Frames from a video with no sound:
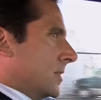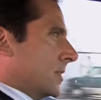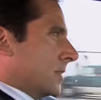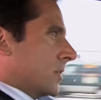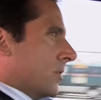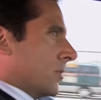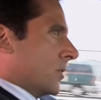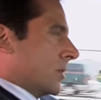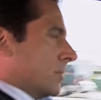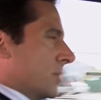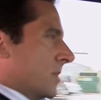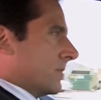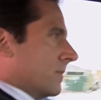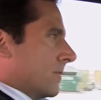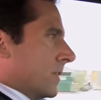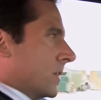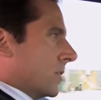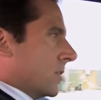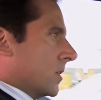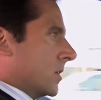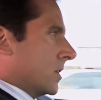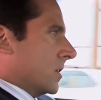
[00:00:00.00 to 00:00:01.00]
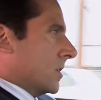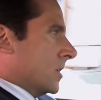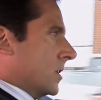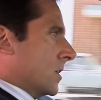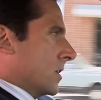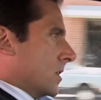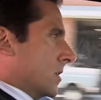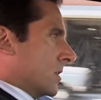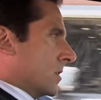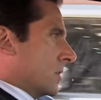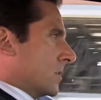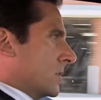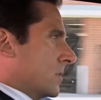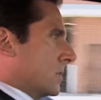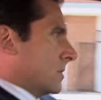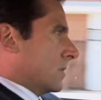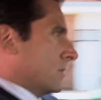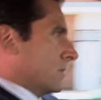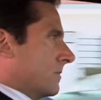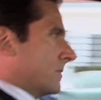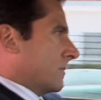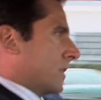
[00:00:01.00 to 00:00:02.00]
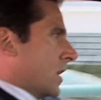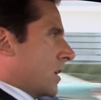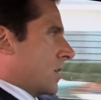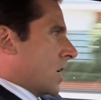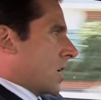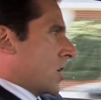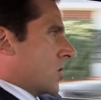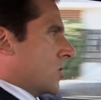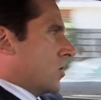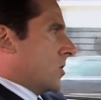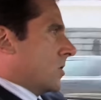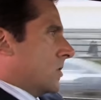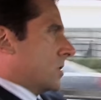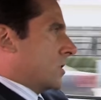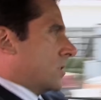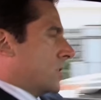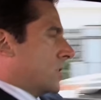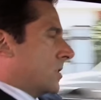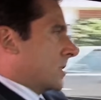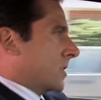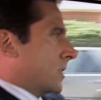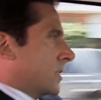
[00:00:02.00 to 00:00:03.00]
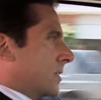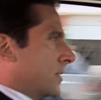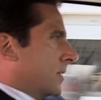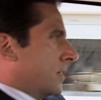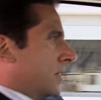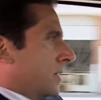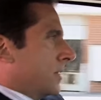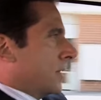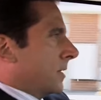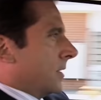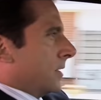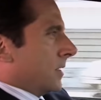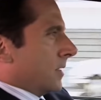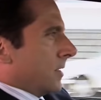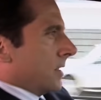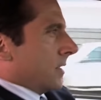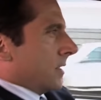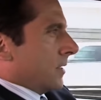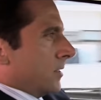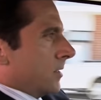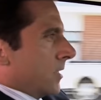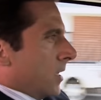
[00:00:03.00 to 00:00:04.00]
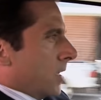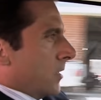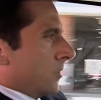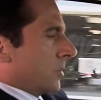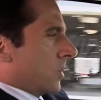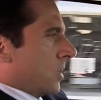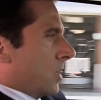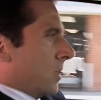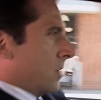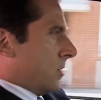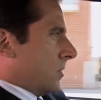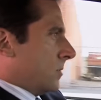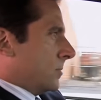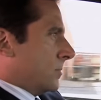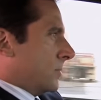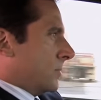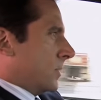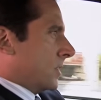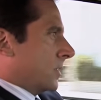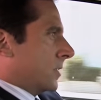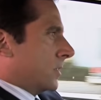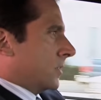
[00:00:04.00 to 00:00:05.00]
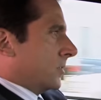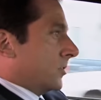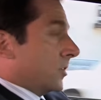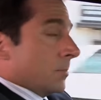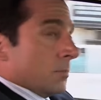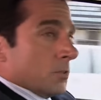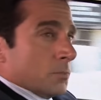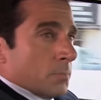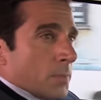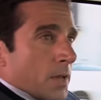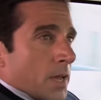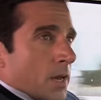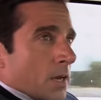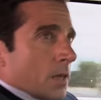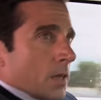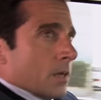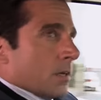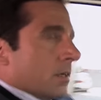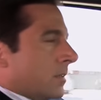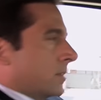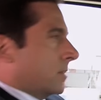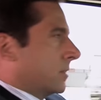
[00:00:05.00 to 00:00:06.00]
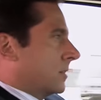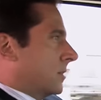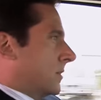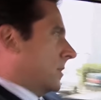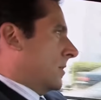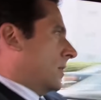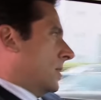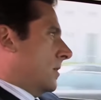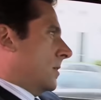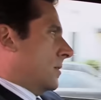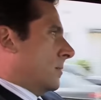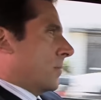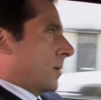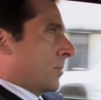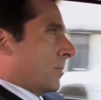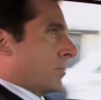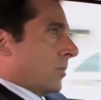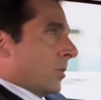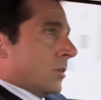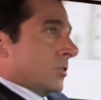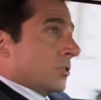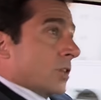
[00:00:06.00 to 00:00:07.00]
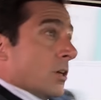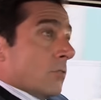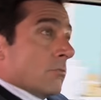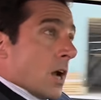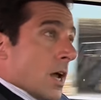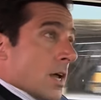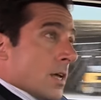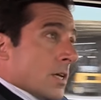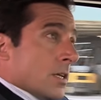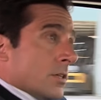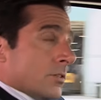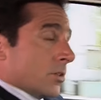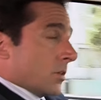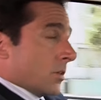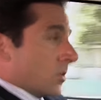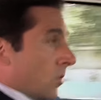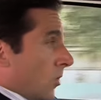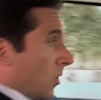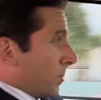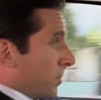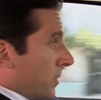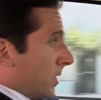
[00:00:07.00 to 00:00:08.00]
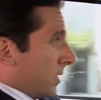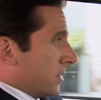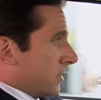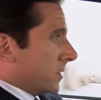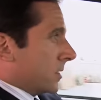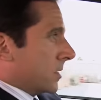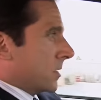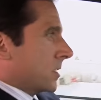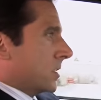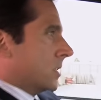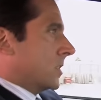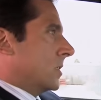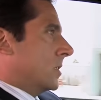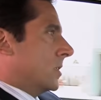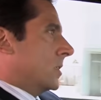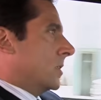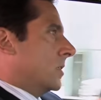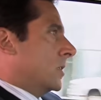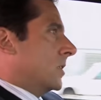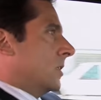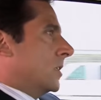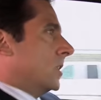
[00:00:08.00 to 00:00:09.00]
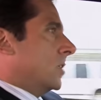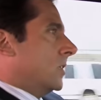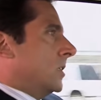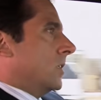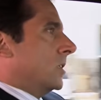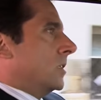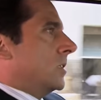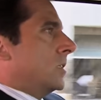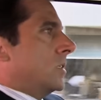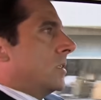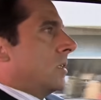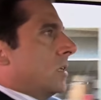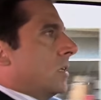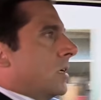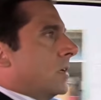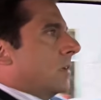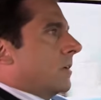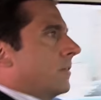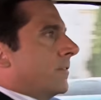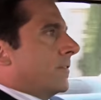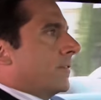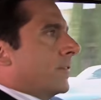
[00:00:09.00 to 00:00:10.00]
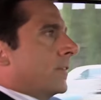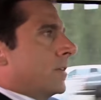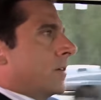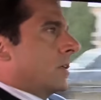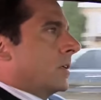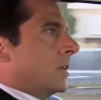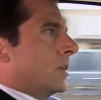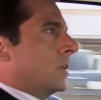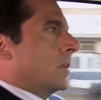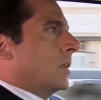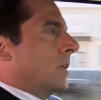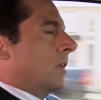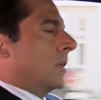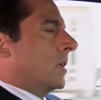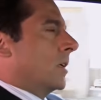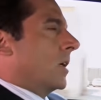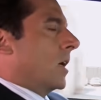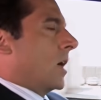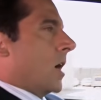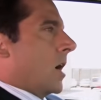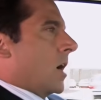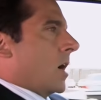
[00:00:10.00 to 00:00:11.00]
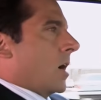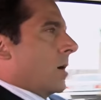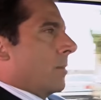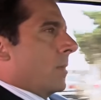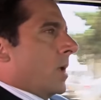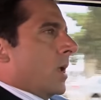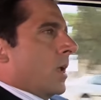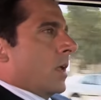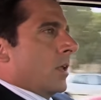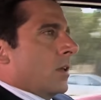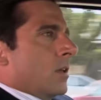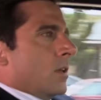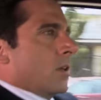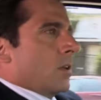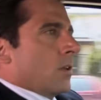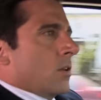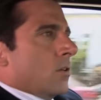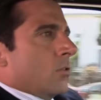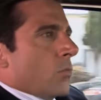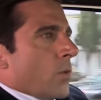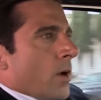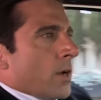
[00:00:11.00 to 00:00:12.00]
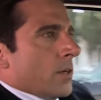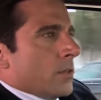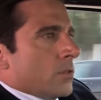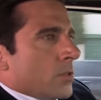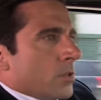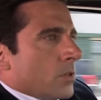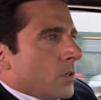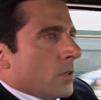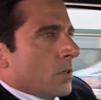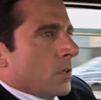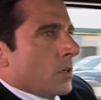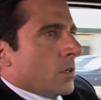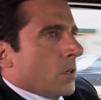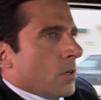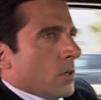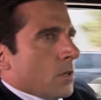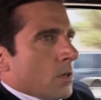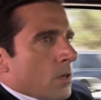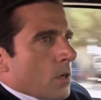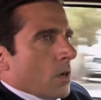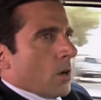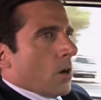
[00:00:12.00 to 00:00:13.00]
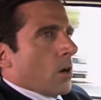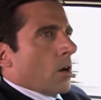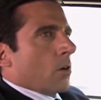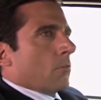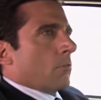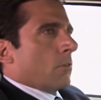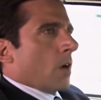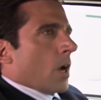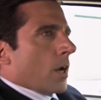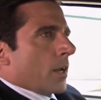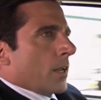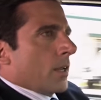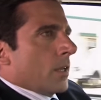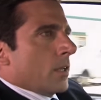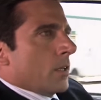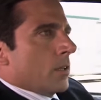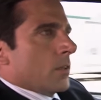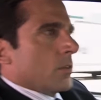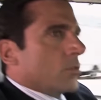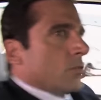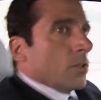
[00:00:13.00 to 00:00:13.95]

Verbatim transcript: This is going to be a very good year. Very good. Jan is at home. Jim is back. My protege Ryan is at corporate. Good stuff. Um, Andy and Dwight are rocking